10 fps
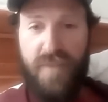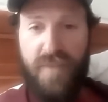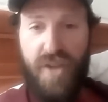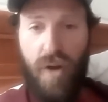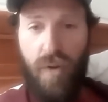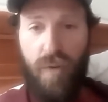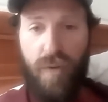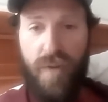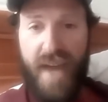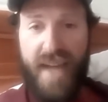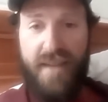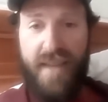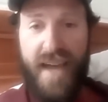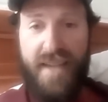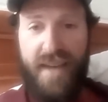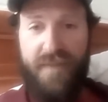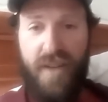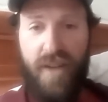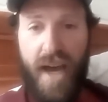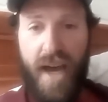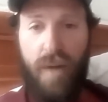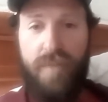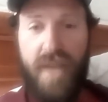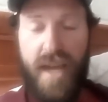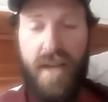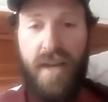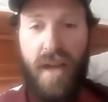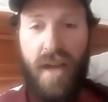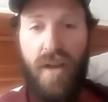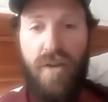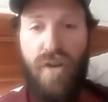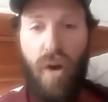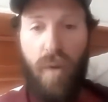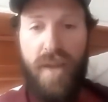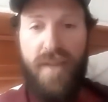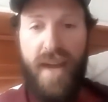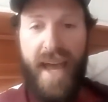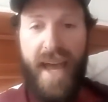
So that, that definitely helped. And knowing that I